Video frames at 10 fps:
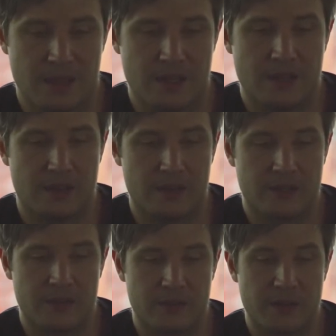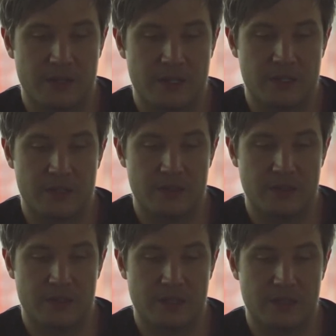you know, those kind of special issues
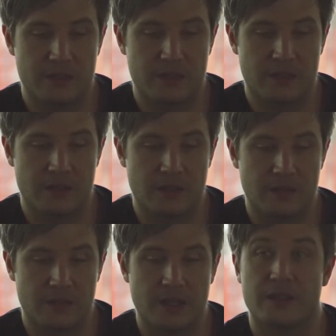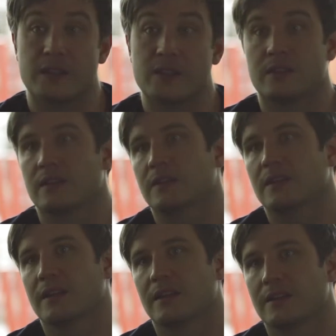and things are kind of, you know, they're just, you
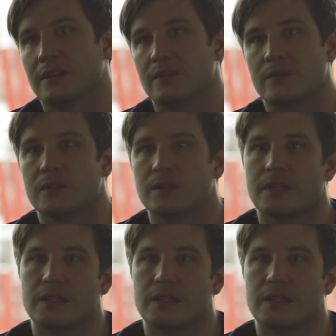know, they're useful.